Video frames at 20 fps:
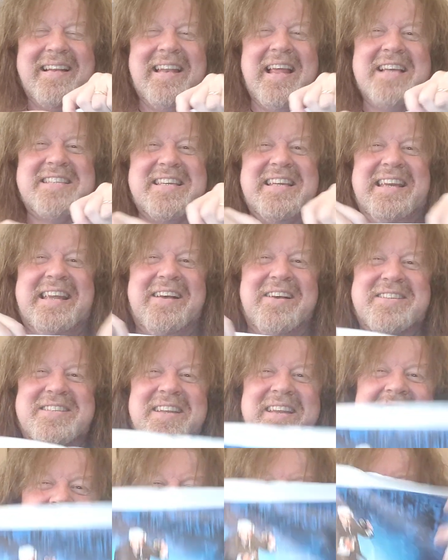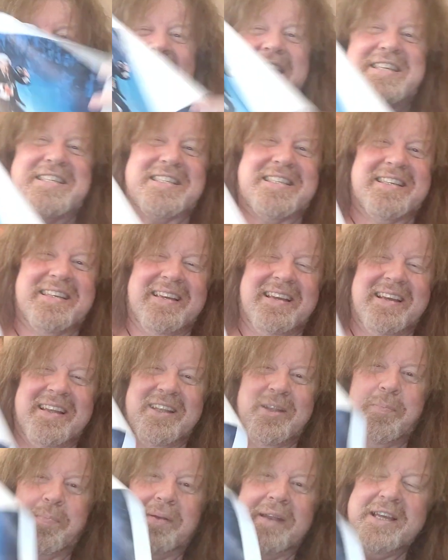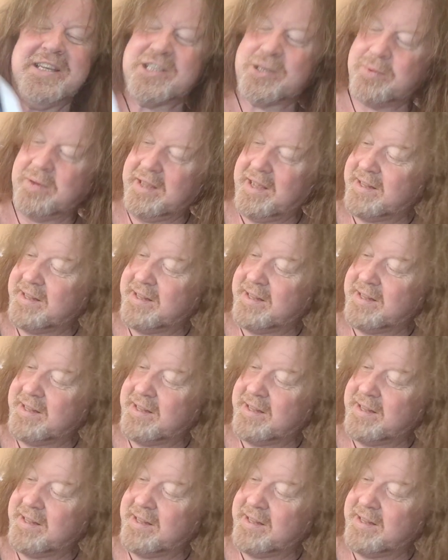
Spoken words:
Leslie Nielsen. It's the police.